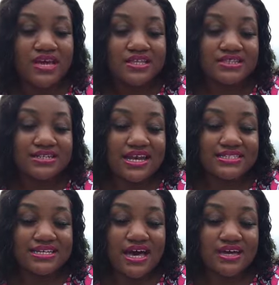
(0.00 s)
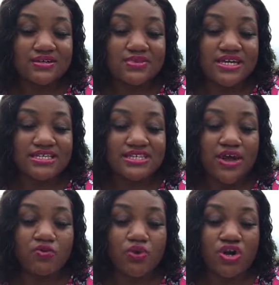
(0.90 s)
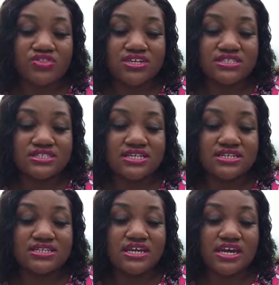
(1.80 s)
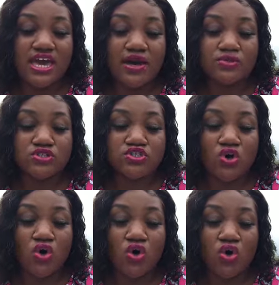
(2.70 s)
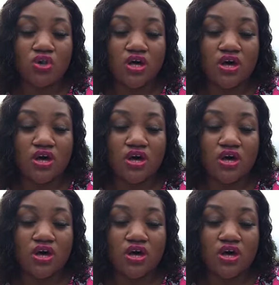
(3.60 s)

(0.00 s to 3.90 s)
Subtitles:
The next item is a Worthington camisole,